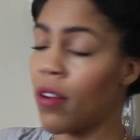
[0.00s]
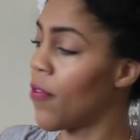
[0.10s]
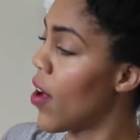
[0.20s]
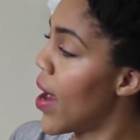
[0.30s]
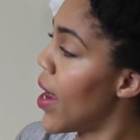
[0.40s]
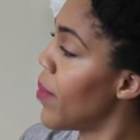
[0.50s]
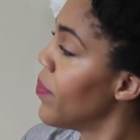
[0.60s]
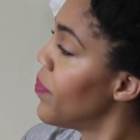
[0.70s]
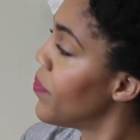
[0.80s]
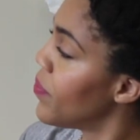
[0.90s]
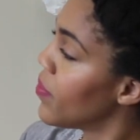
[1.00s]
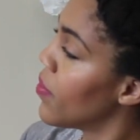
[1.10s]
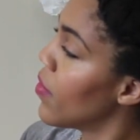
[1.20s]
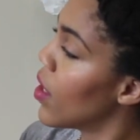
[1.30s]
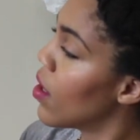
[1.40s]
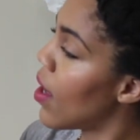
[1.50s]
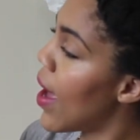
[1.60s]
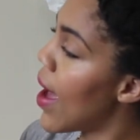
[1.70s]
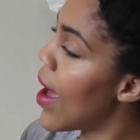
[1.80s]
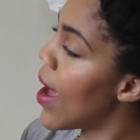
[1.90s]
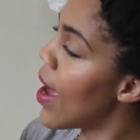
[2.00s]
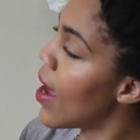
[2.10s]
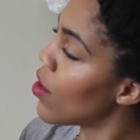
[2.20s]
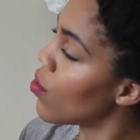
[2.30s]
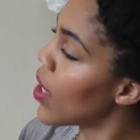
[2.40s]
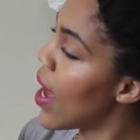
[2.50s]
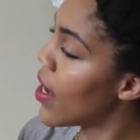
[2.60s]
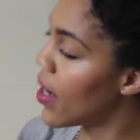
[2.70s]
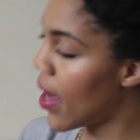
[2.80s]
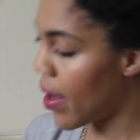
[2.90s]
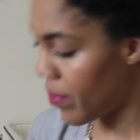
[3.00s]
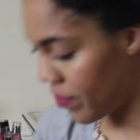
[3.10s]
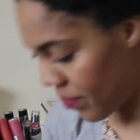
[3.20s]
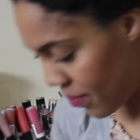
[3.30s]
your frame and you line it up.